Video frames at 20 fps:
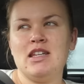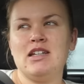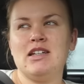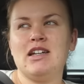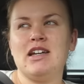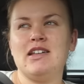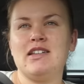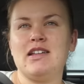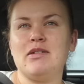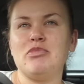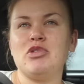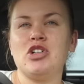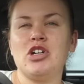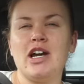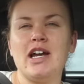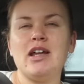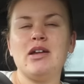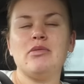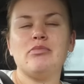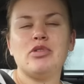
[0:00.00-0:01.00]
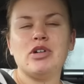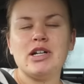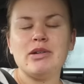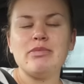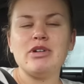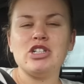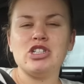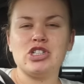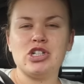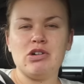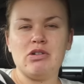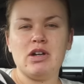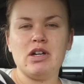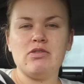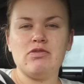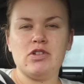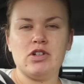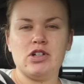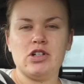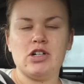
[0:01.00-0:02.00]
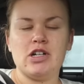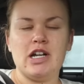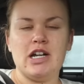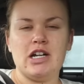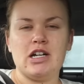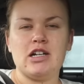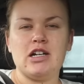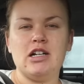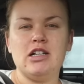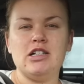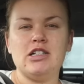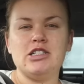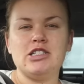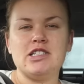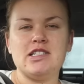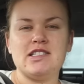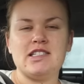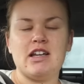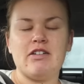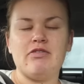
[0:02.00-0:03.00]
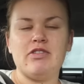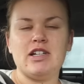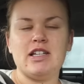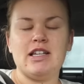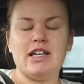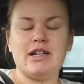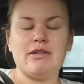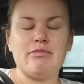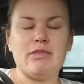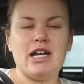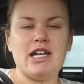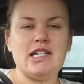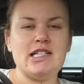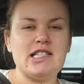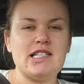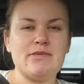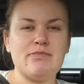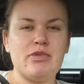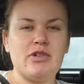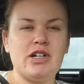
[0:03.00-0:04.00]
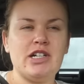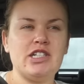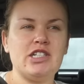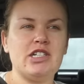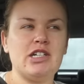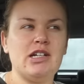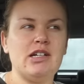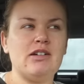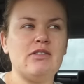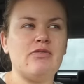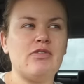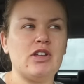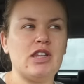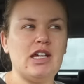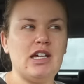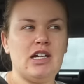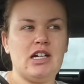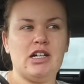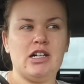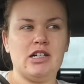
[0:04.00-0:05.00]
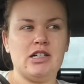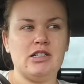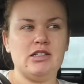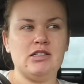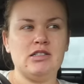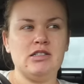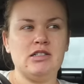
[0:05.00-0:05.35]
Because I'm pretty much going for her hair color. She's definitely like my inspiration for the hair.